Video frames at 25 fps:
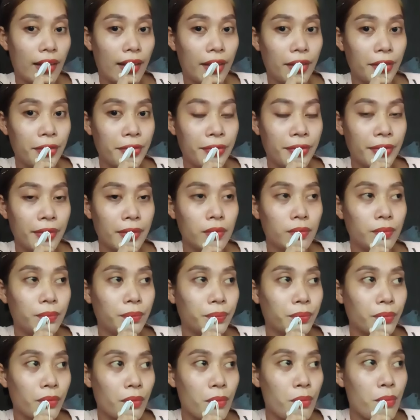of
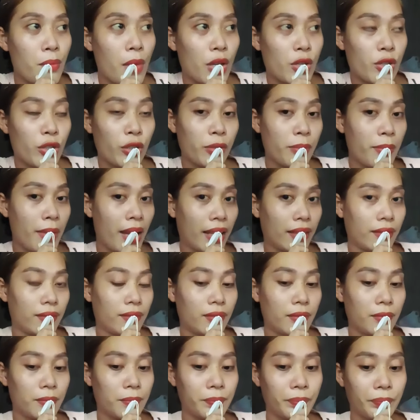measurement.
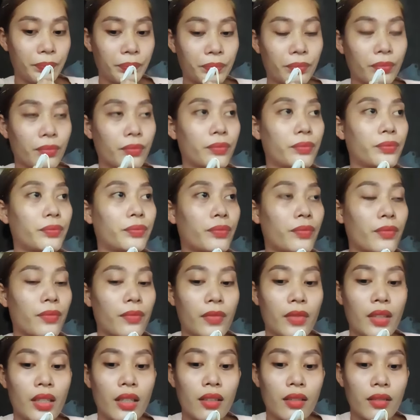
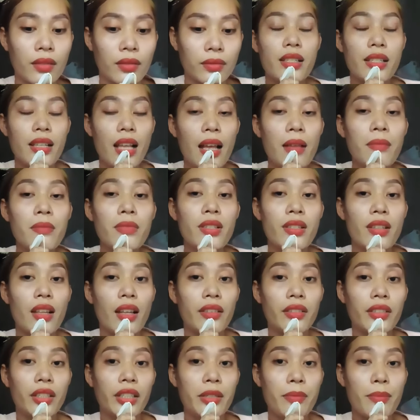Some
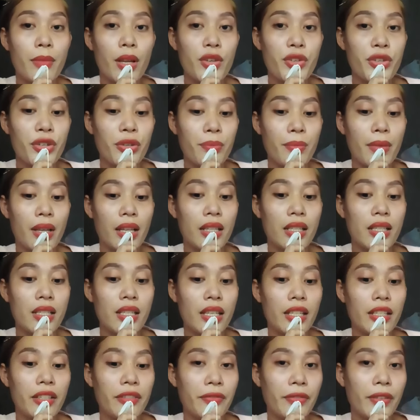standard measurements
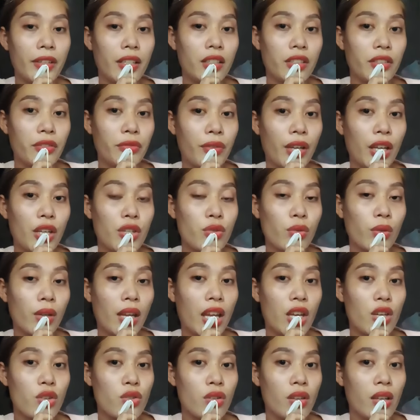in the field of
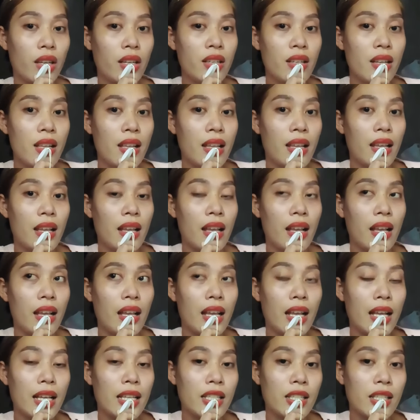education,
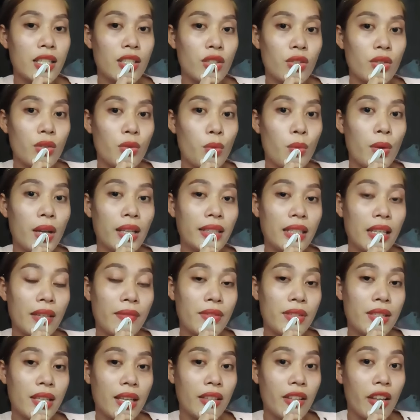as what
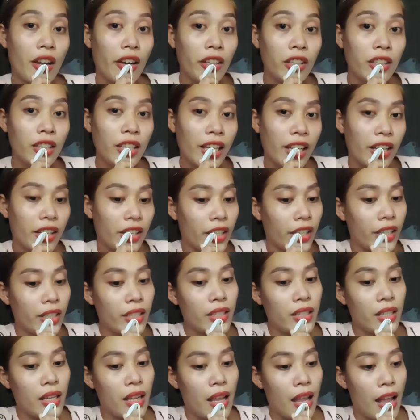I've said earlier,
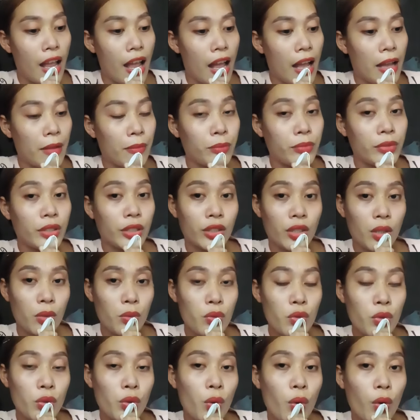the row
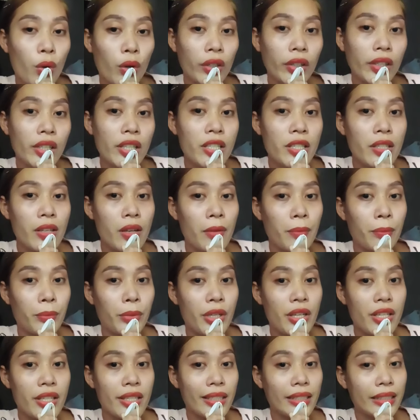scores,
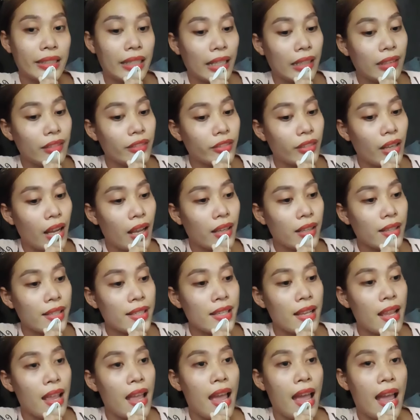percentile
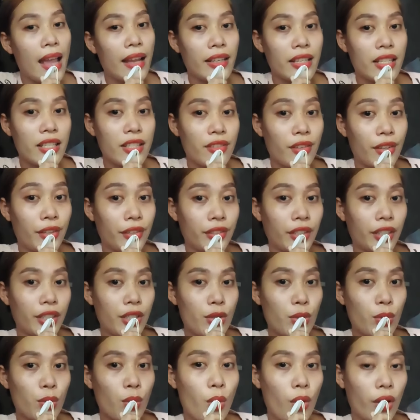ranks, and the standard
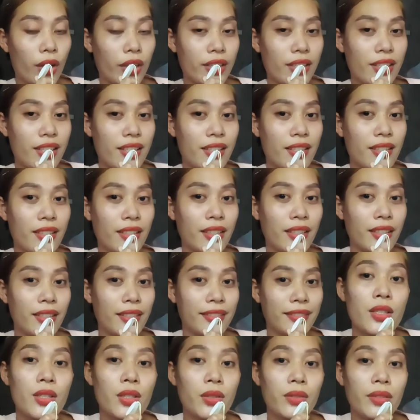scores.
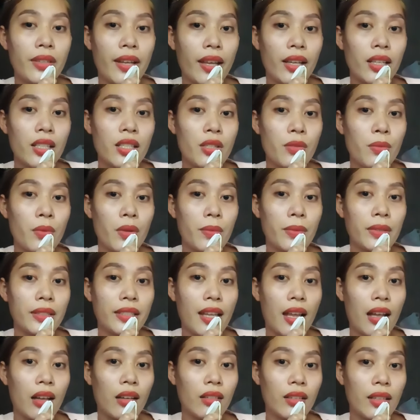So next, we will
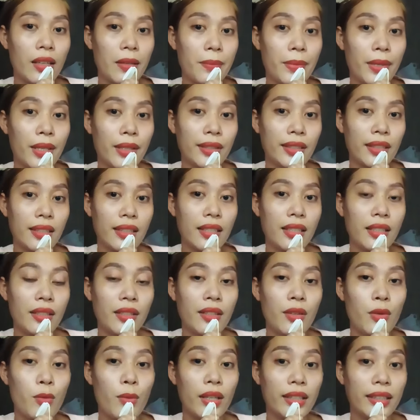tackle about
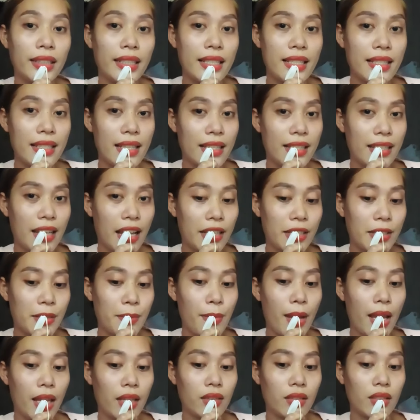what is
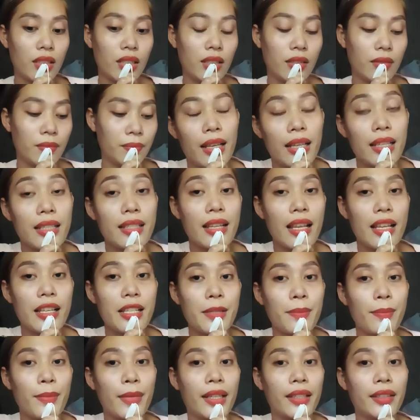assessment.
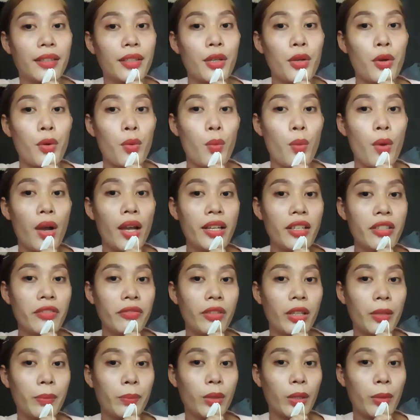Assessment. One
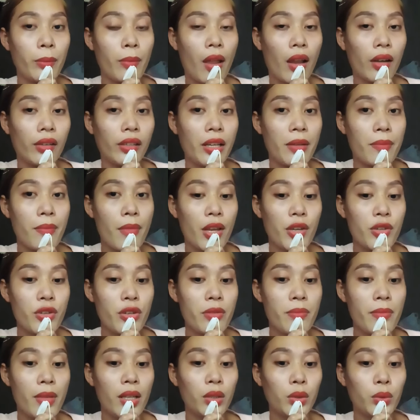of the primary
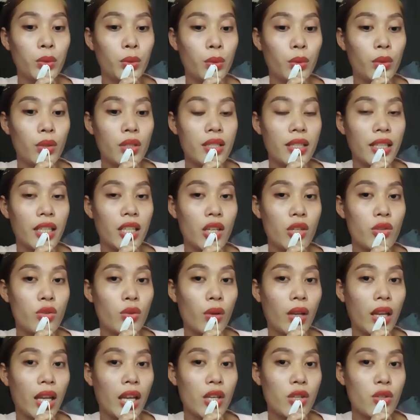measurement tools in
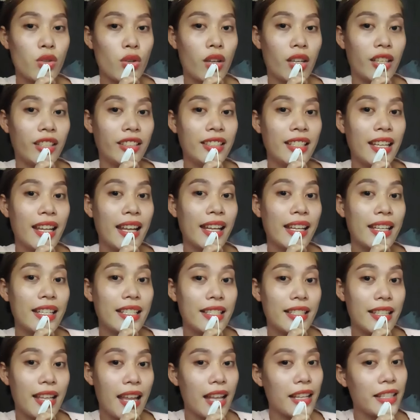education
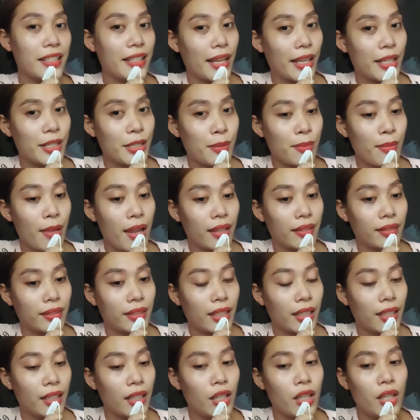is the assessment.
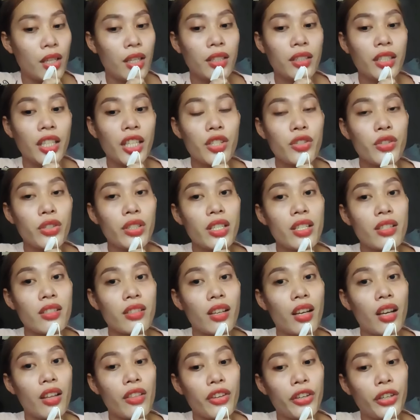Teachers
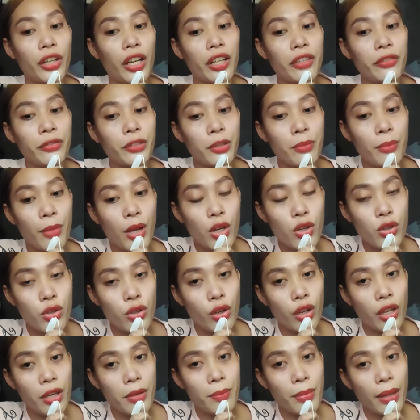gather
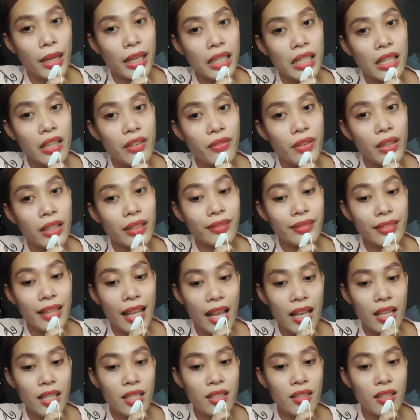information by giving
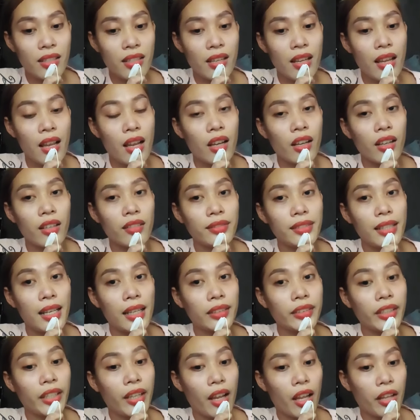tests,
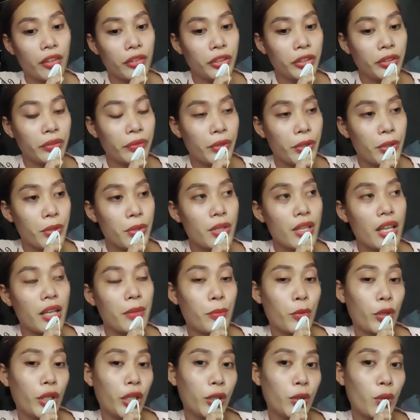conducting interviews,
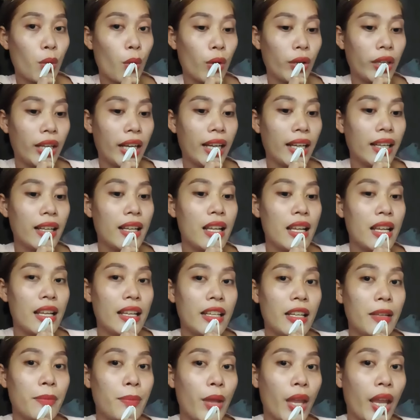and monitoring
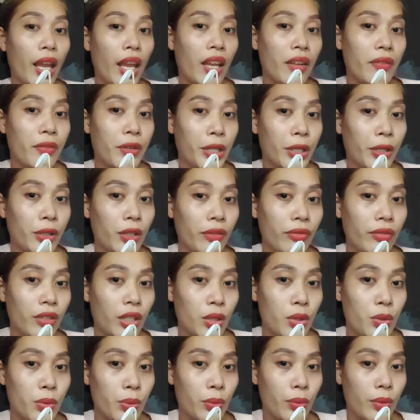the behavior of
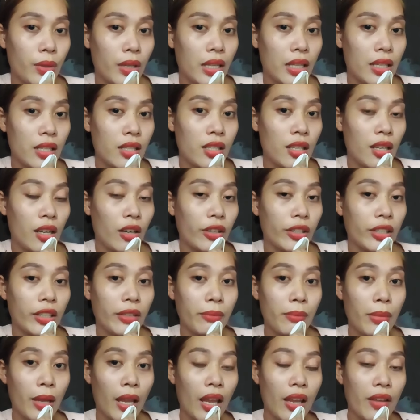the students or the
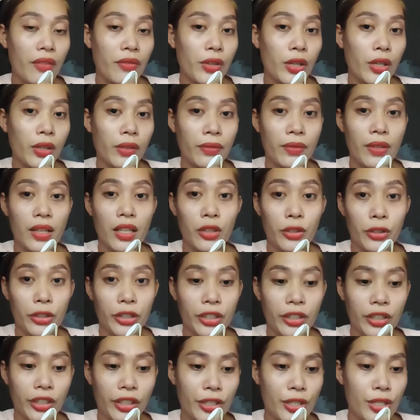behavior of the
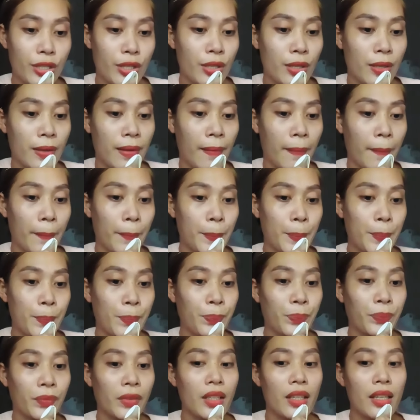learners.
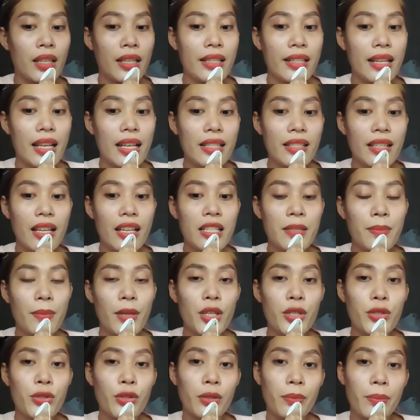The
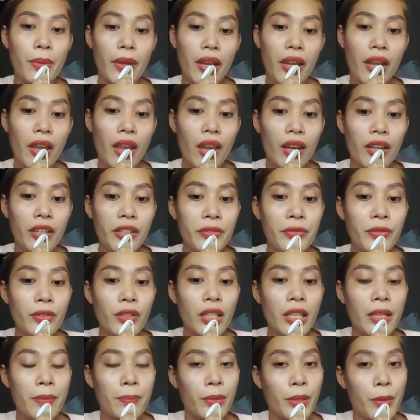assessment should be
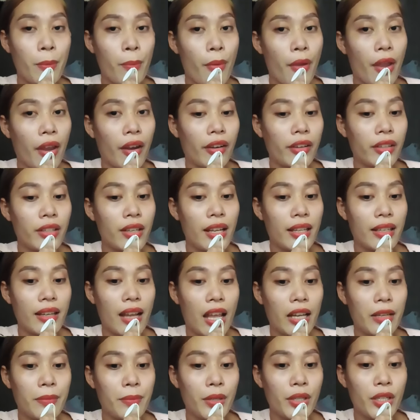carefully prepared and
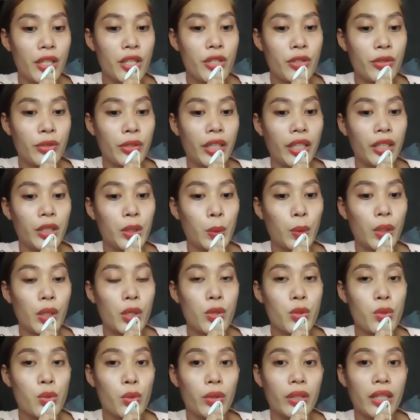administered to
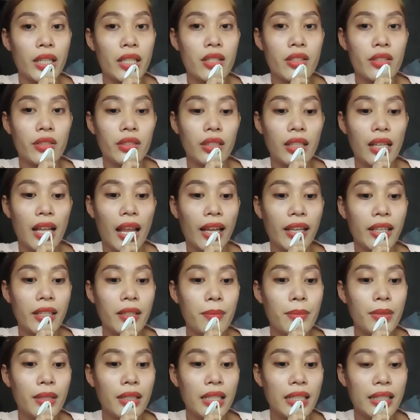ensure its
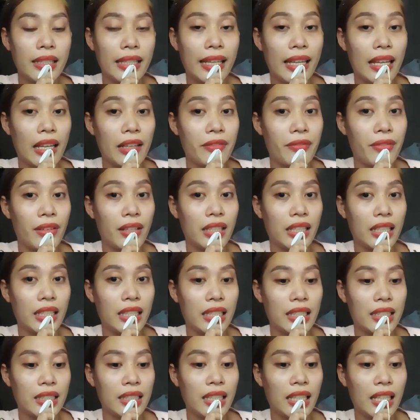reliability and
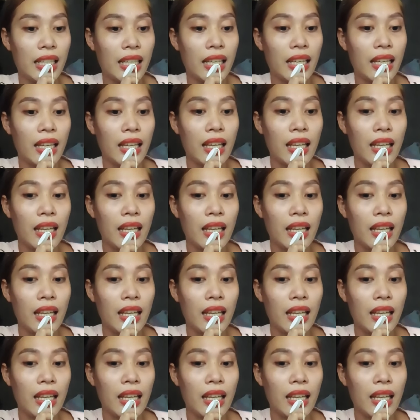validity.